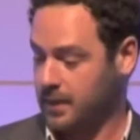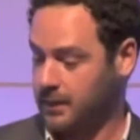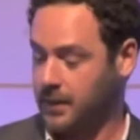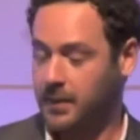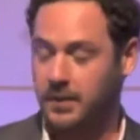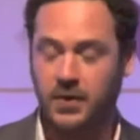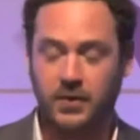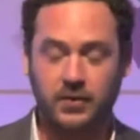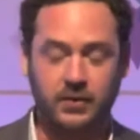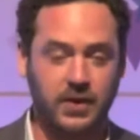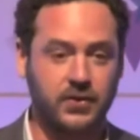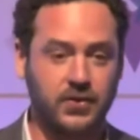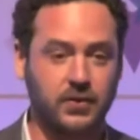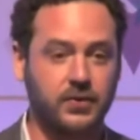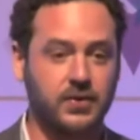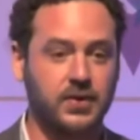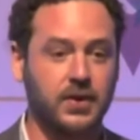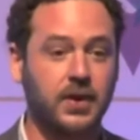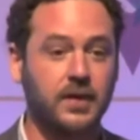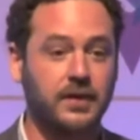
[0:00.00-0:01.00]
from the
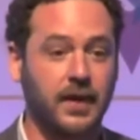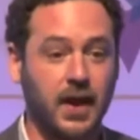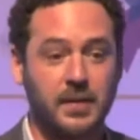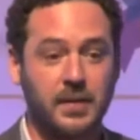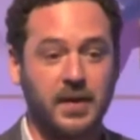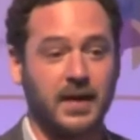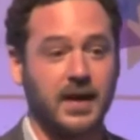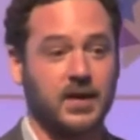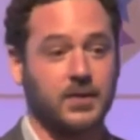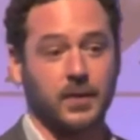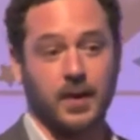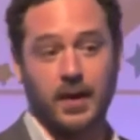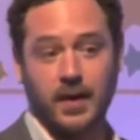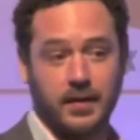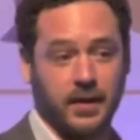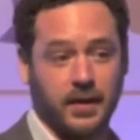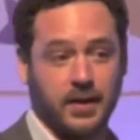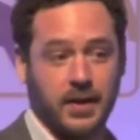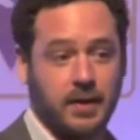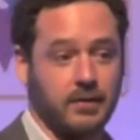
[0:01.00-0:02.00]
traditional survey. I mean, that's what
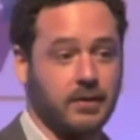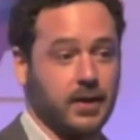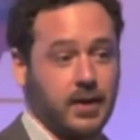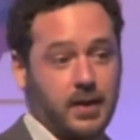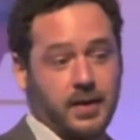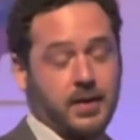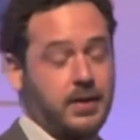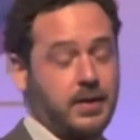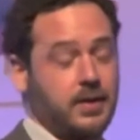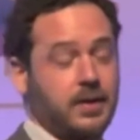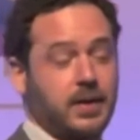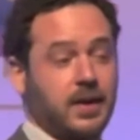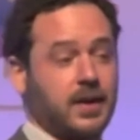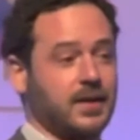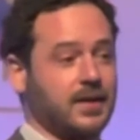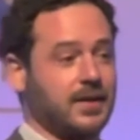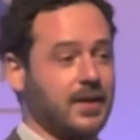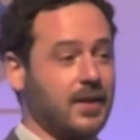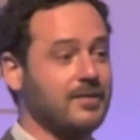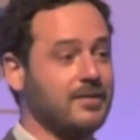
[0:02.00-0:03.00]
I think. You
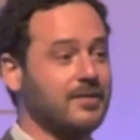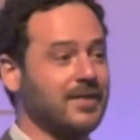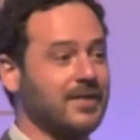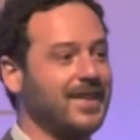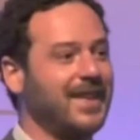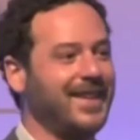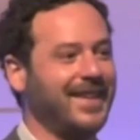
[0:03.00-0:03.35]
clearly don't.